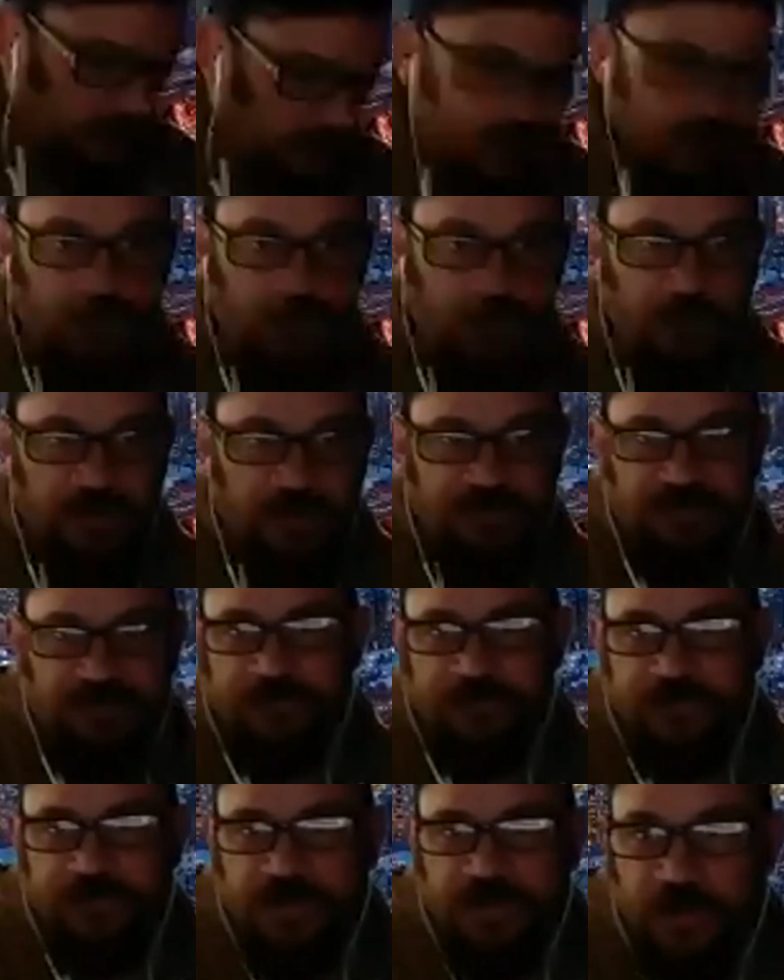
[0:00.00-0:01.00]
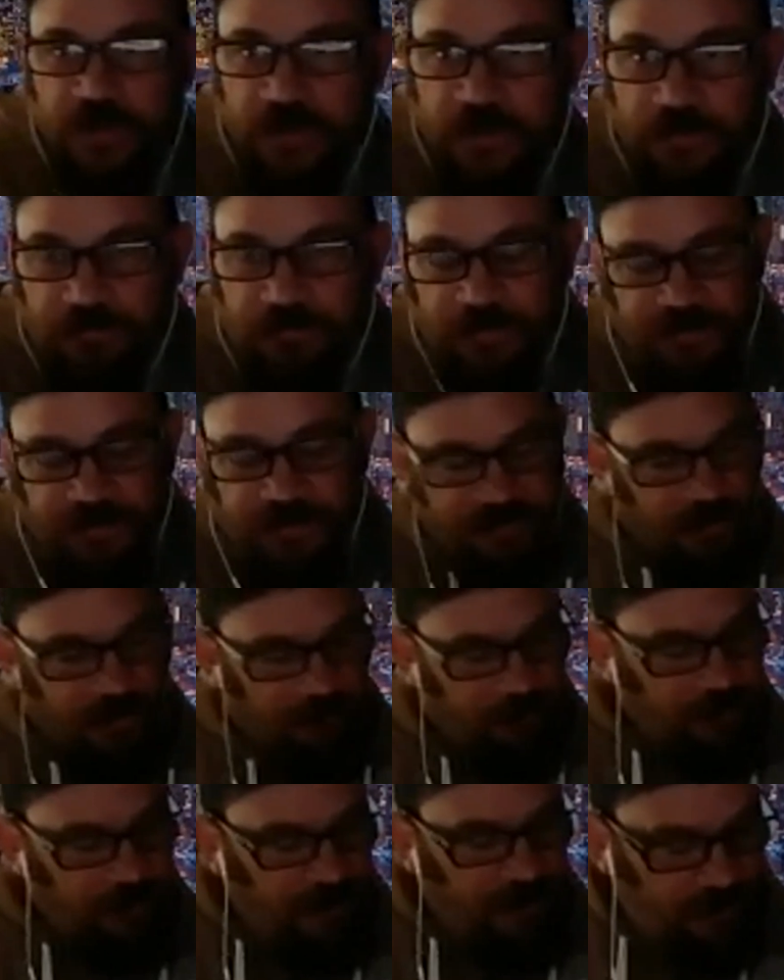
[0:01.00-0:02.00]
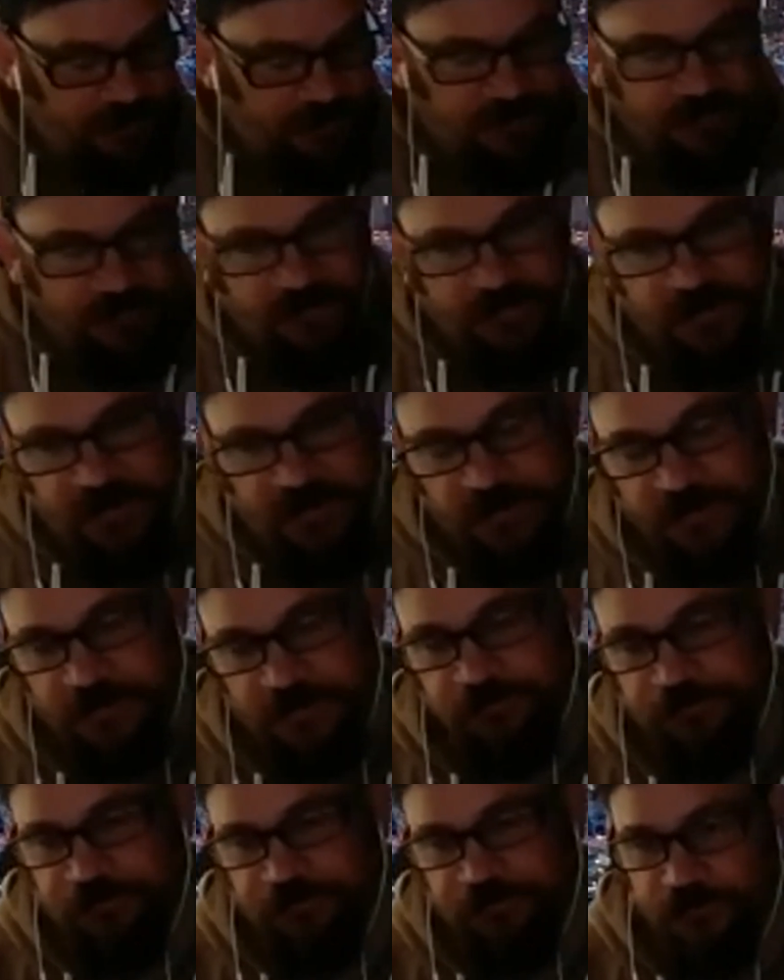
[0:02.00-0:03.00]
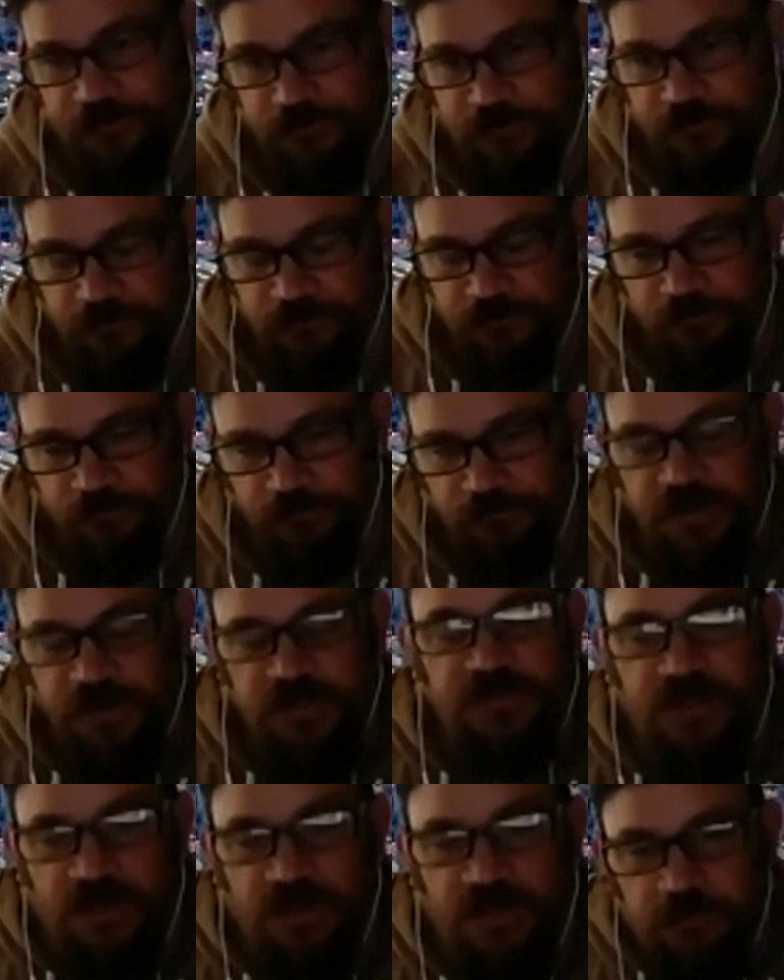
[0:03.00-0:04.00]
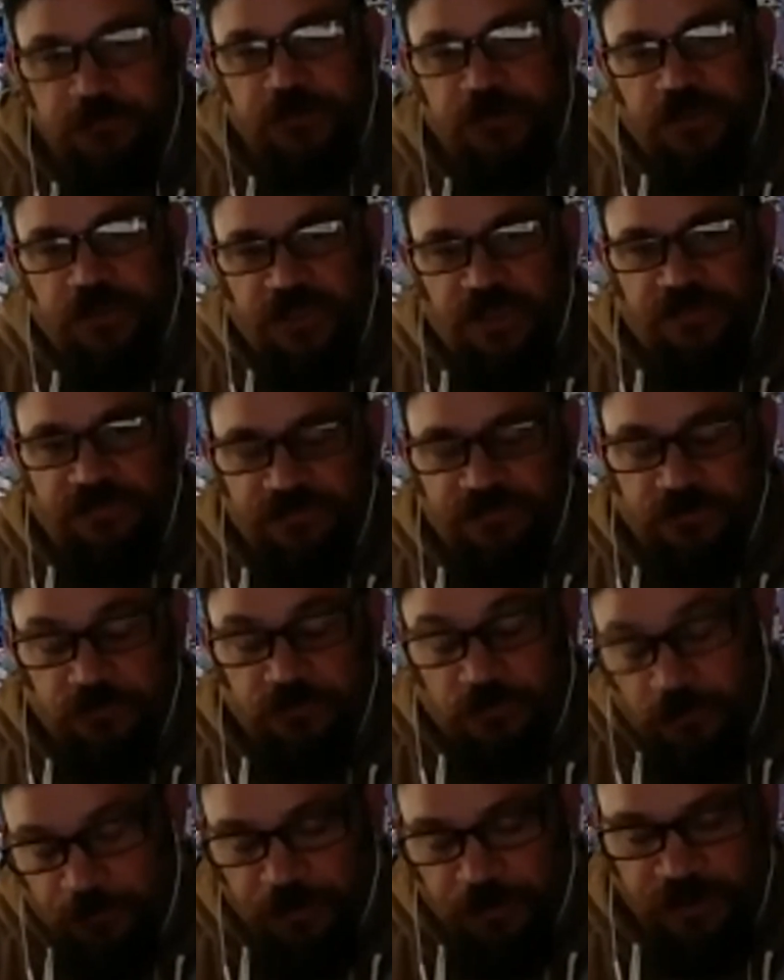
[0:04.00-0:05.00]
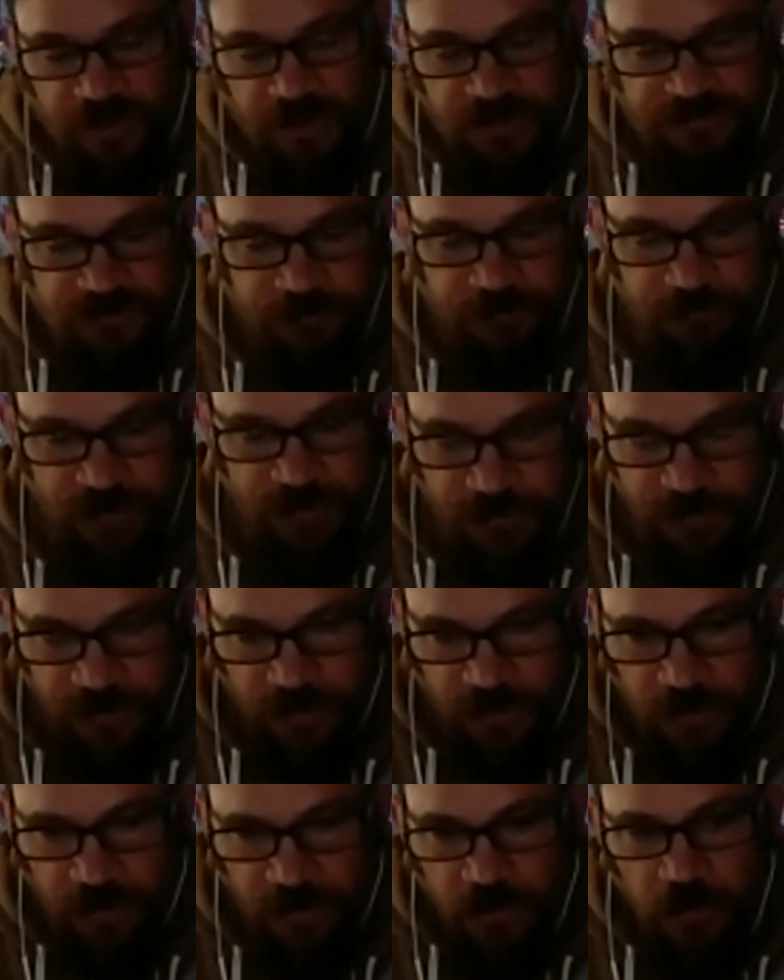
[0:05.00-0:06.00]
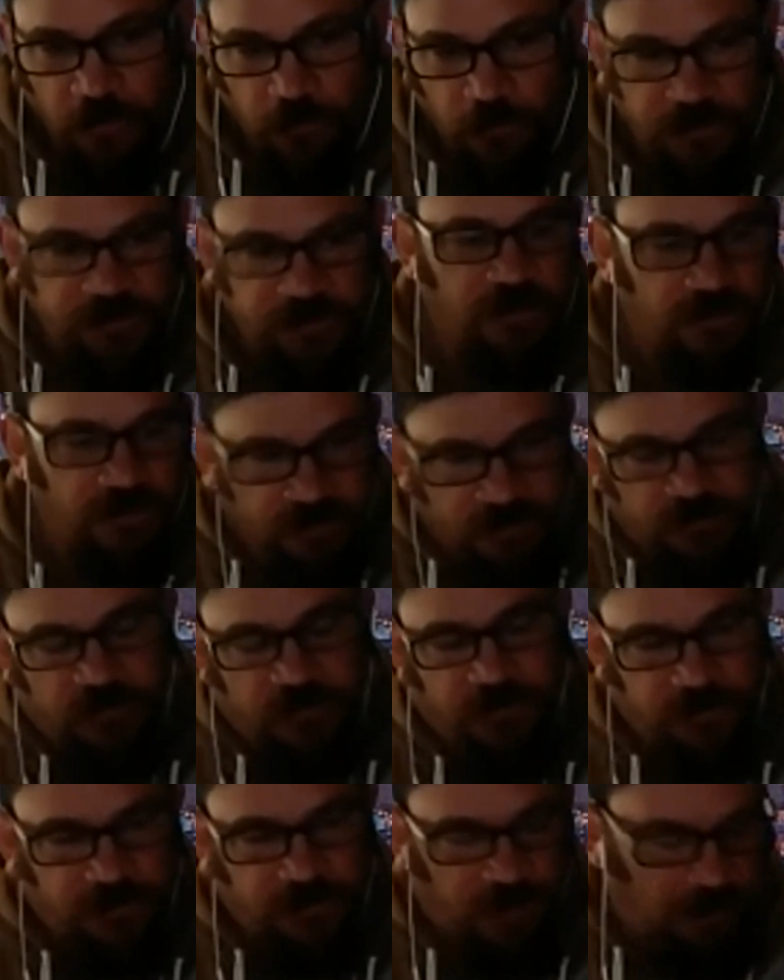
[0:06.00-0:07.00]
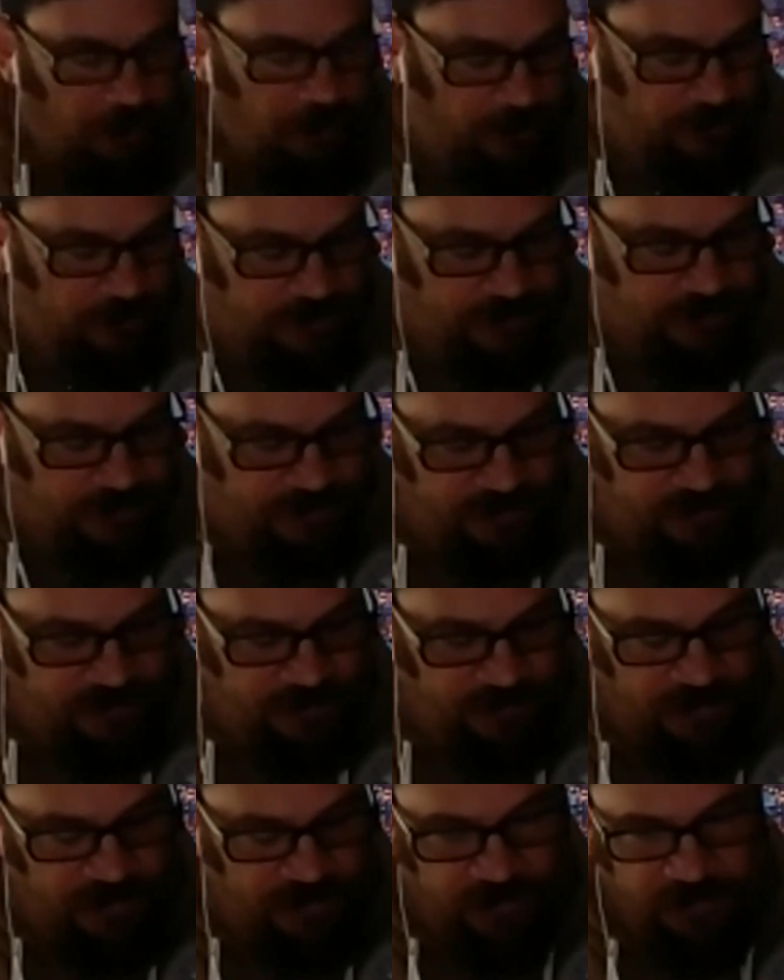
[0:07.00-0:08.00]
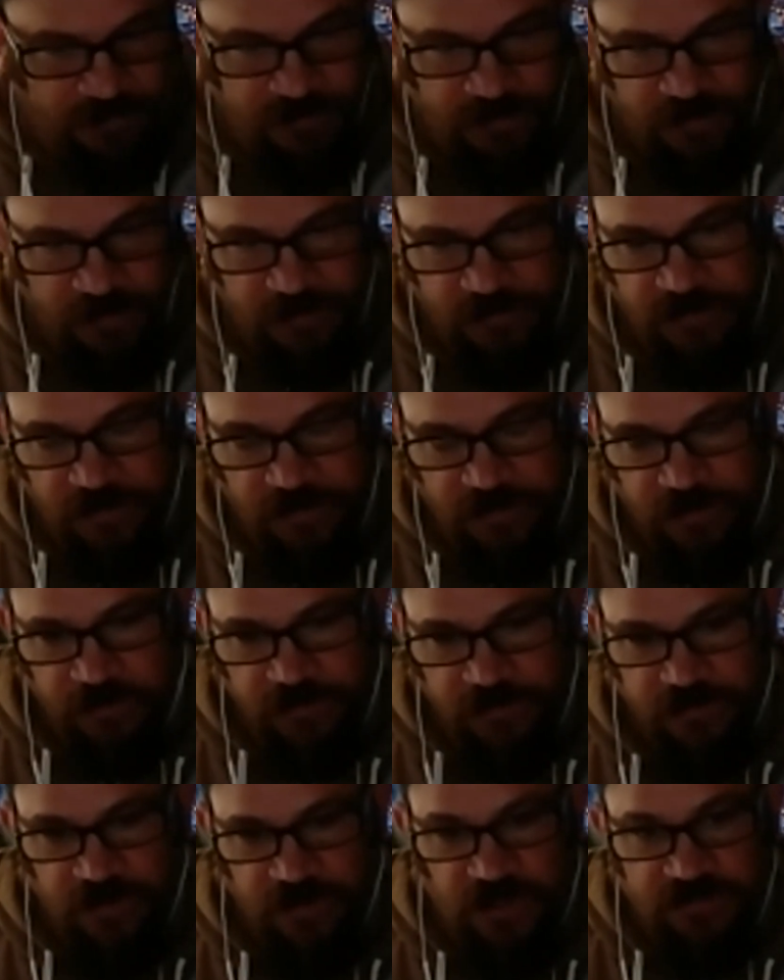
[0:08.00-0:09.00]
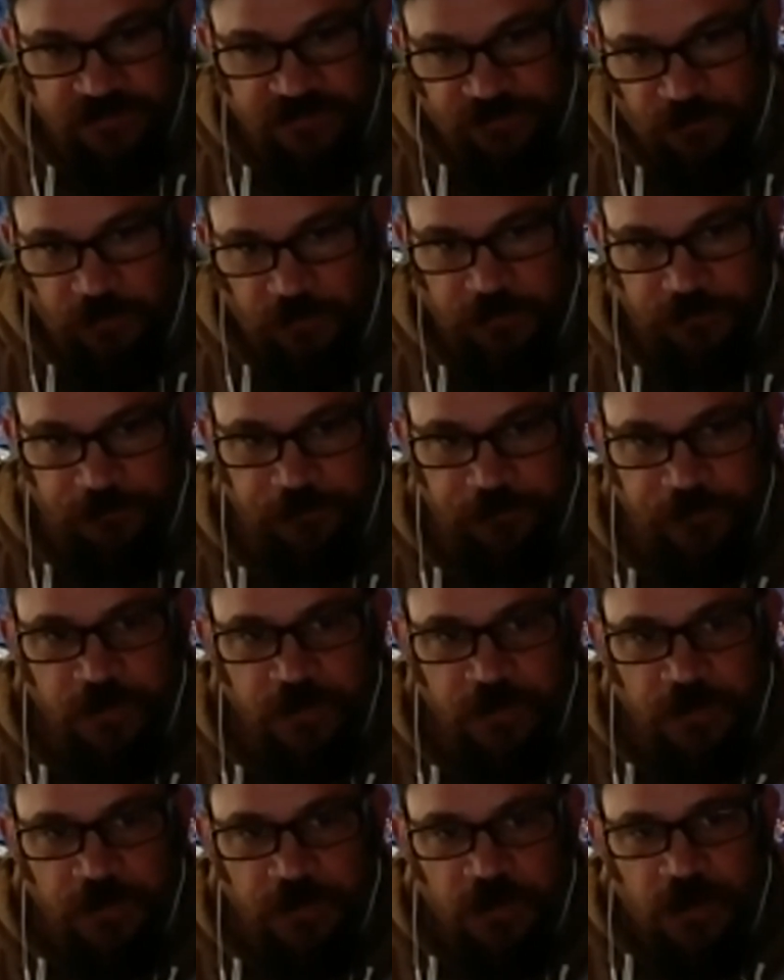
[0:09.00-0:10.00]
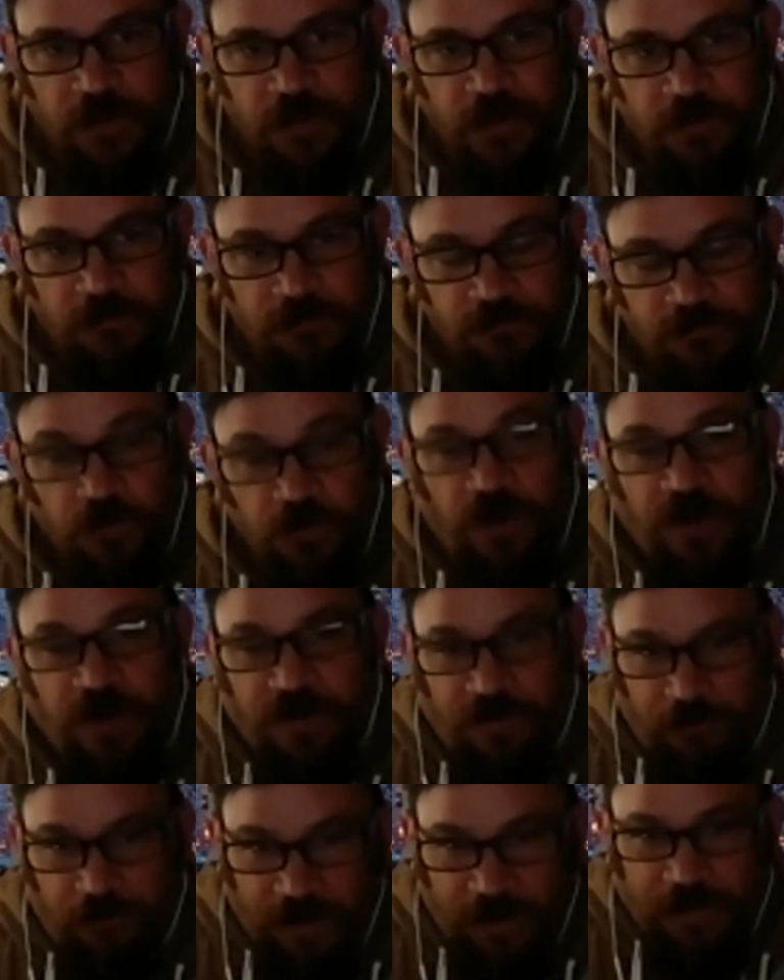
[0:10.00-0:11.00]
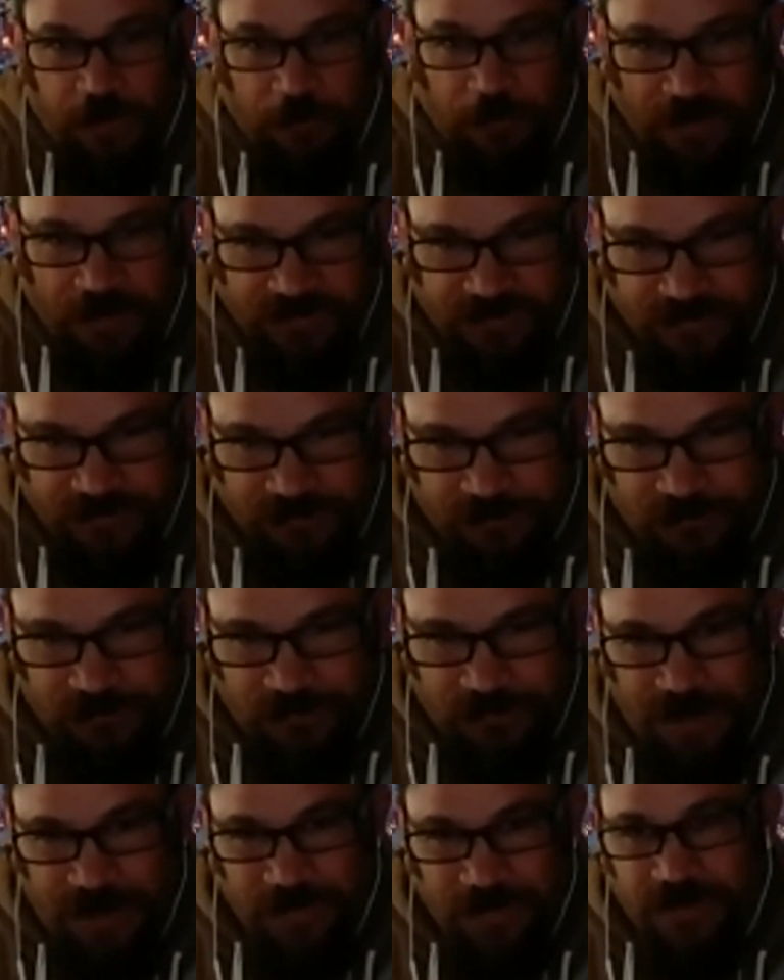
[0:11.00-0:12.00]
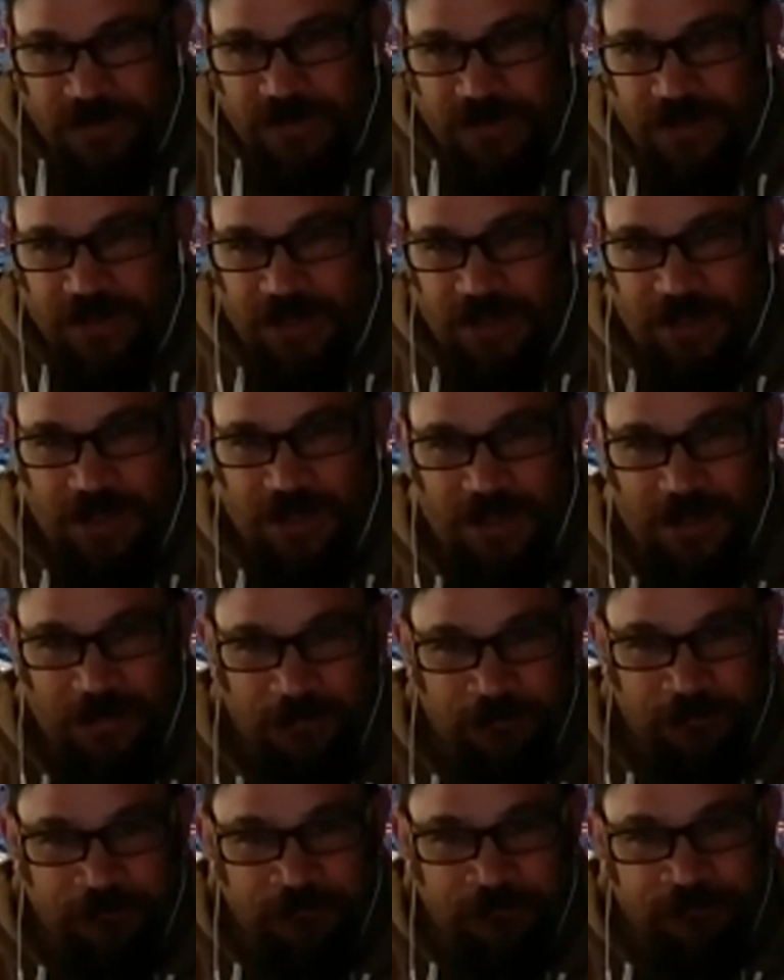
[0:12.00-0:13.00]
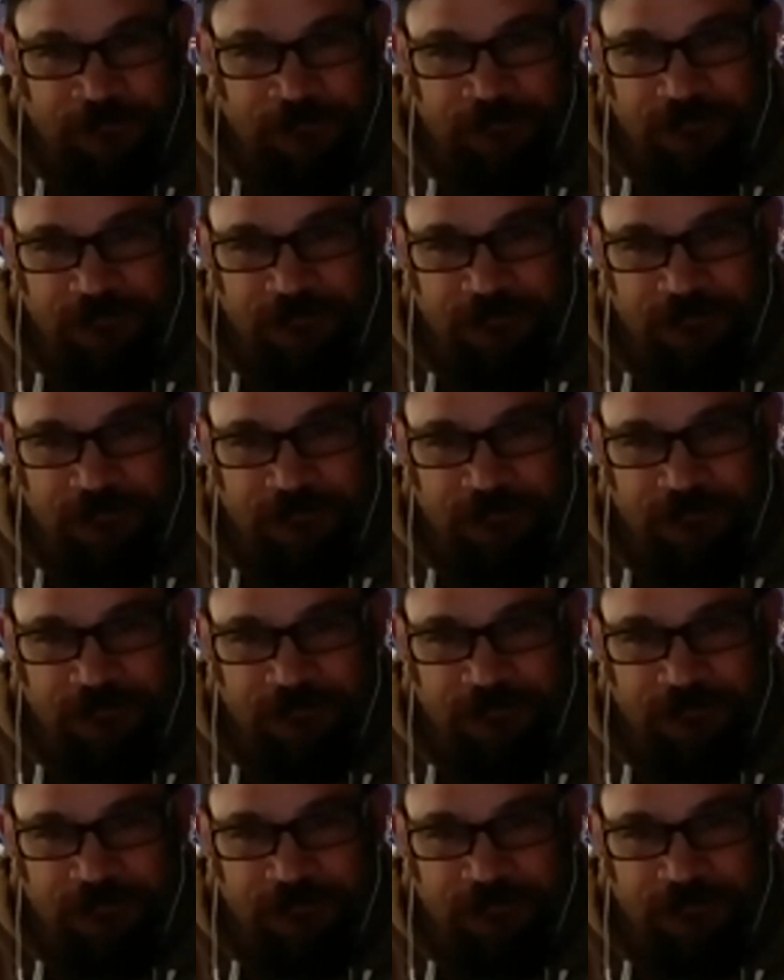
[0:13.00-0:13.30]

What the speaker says: question, Richard, regarding to the media communication media. We talked about this in the last forum. You are a radio person, right? The